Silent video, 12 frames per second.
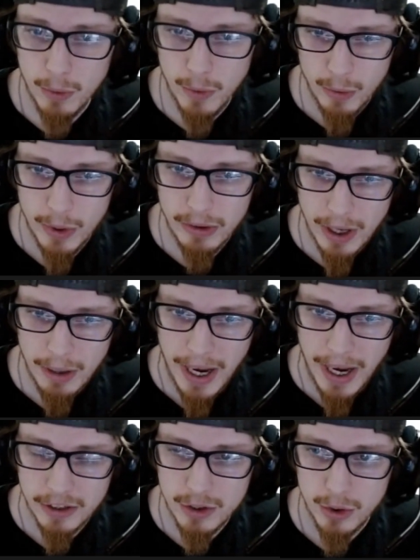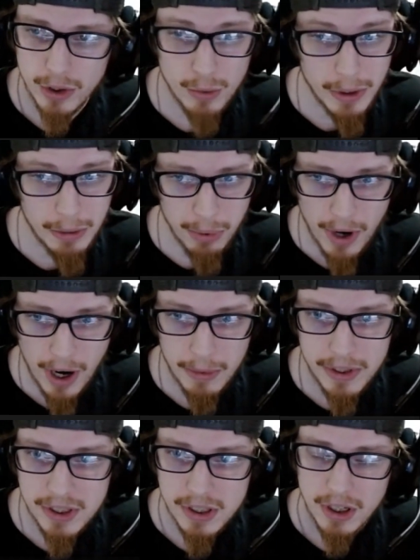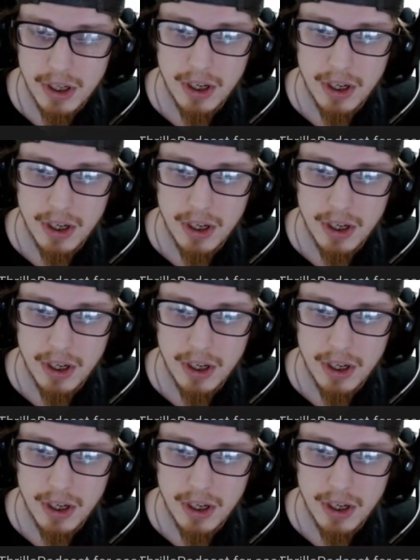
but we will get back to you. We promise.